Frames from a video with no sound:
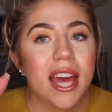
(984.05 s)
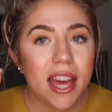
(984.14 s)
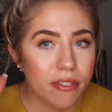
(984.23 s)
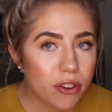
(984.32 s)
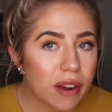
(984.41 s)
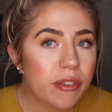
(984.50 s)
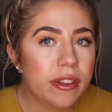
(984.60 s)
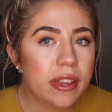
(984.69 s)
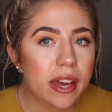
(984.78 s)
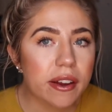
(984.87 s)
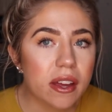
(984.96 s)
If you're ever in
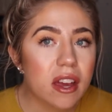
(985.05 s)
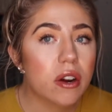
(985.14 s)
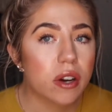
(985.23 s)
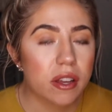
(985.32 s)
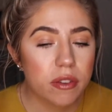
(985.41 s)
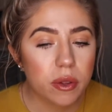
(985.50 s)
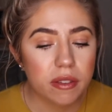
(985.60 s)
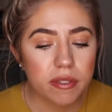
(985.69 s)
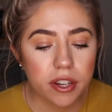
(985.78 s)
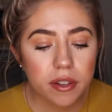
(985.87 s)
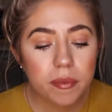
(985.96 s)
the area or if you
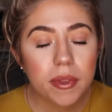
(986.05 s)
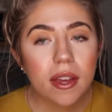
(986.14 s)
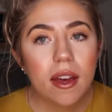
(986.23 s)
live here,